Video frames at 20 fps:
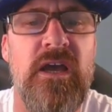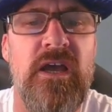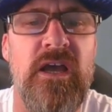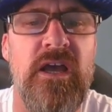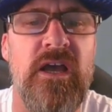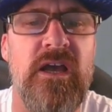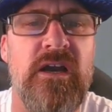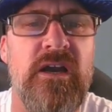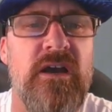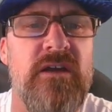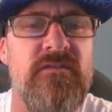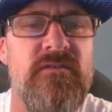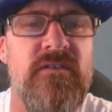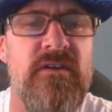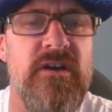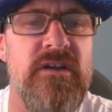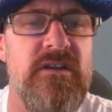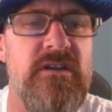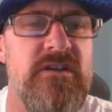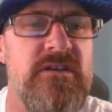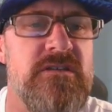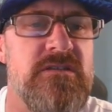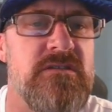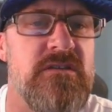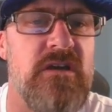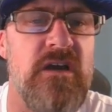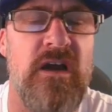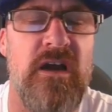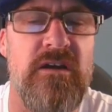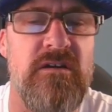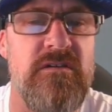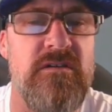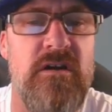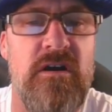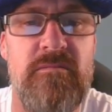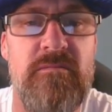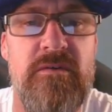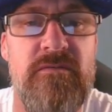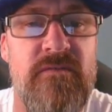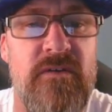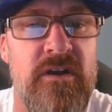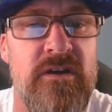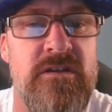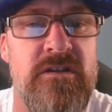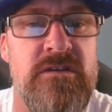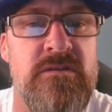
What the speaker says: And I find these, I don't know, I've been finding